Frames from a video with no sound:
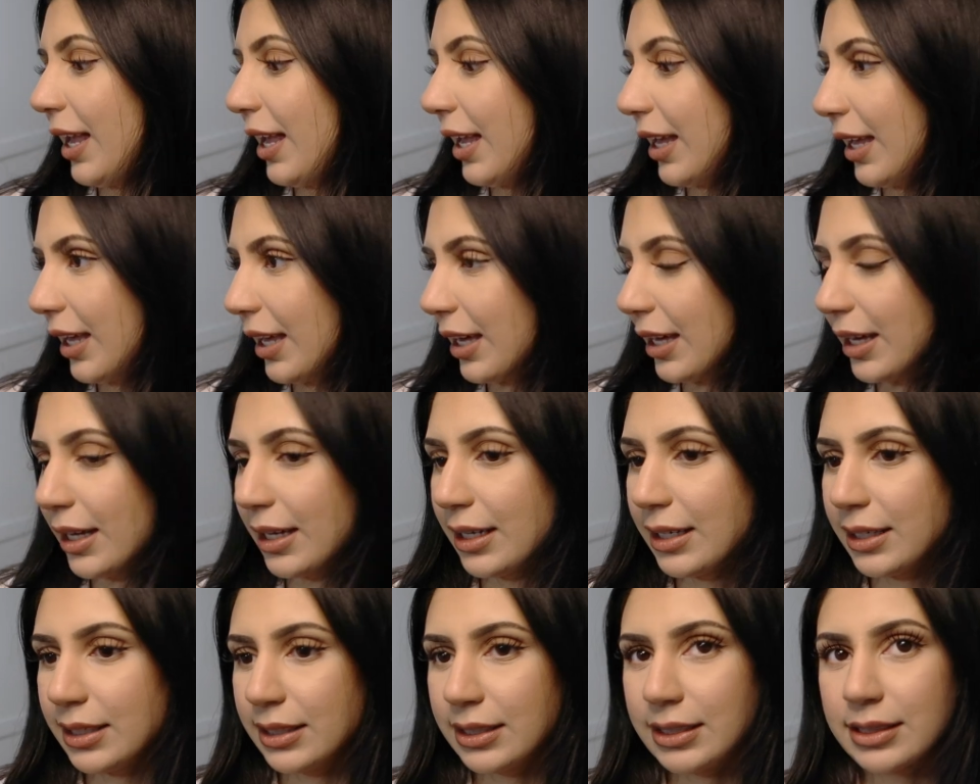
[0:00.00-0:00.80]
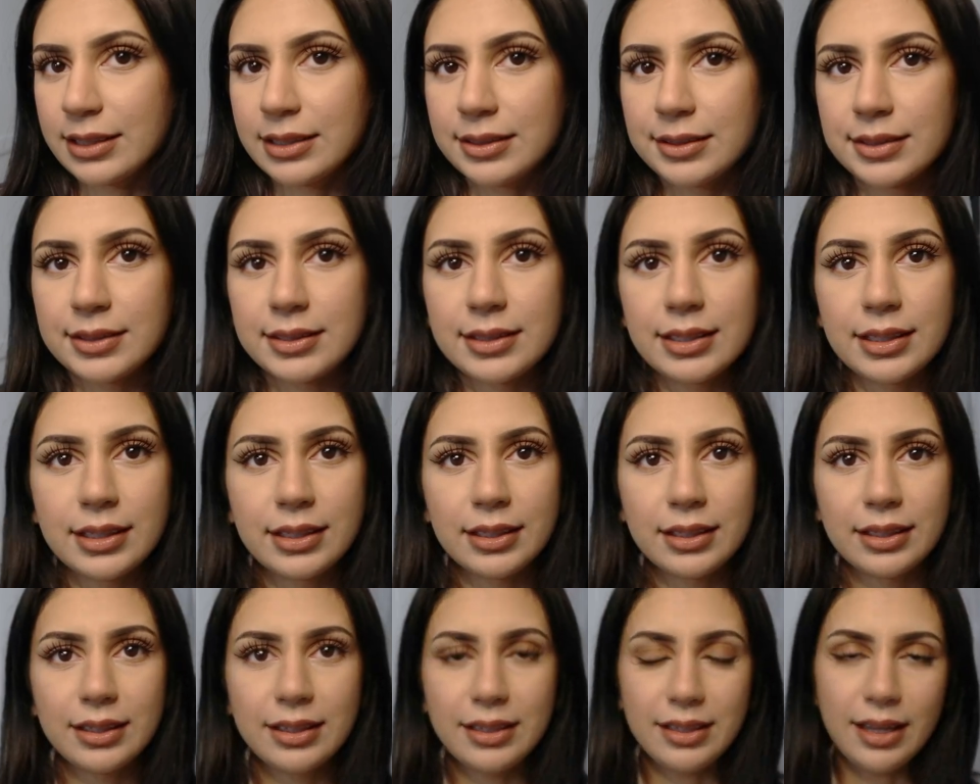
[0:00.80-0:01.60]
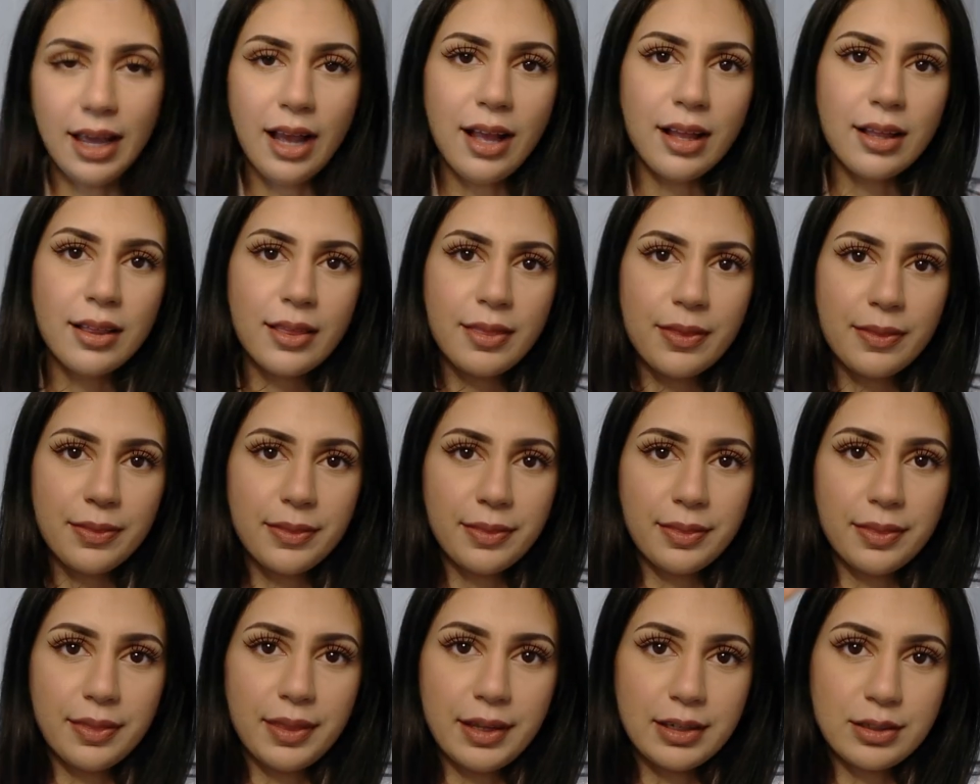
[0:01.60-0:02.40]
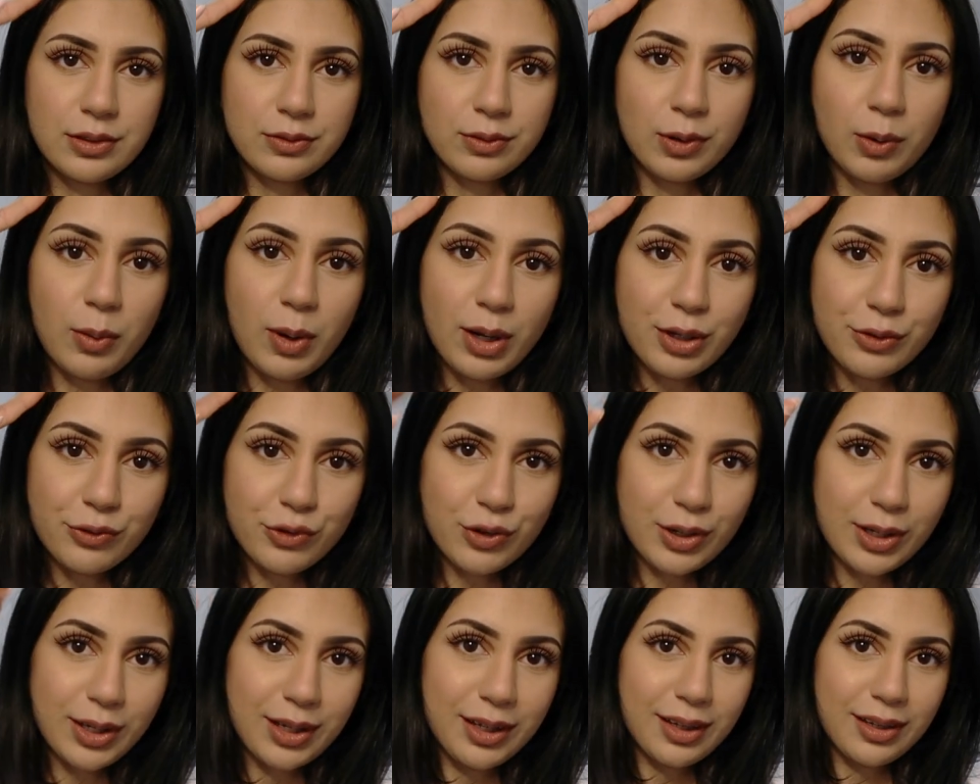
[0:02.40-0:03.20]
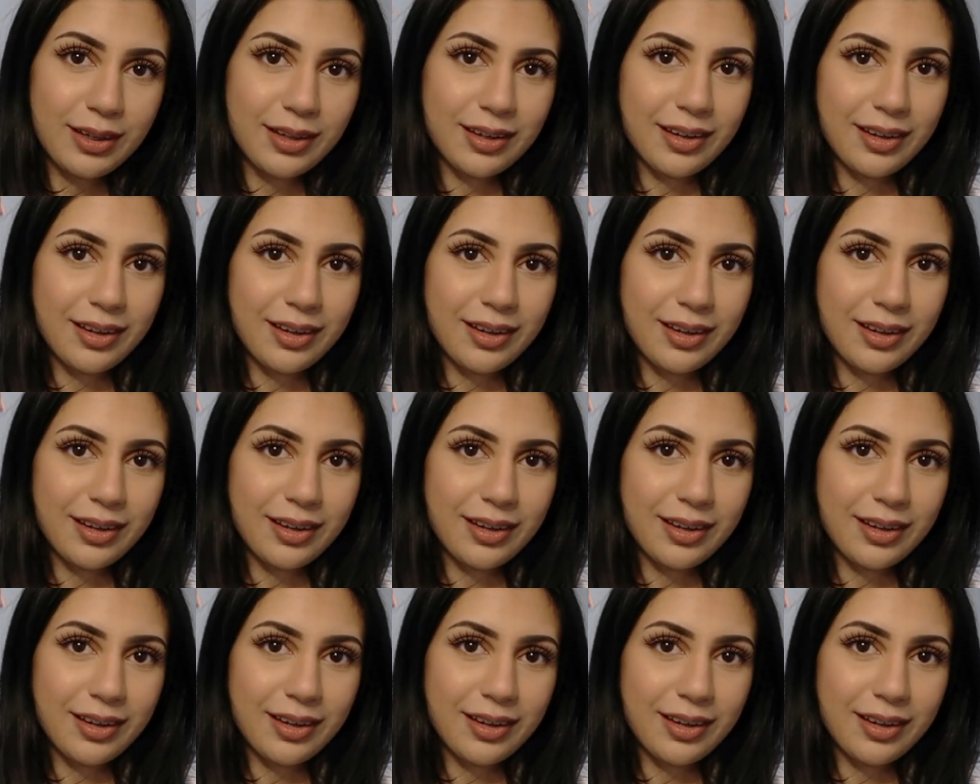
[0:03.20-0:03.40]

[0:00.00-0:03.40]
And yeah, thanks for watching.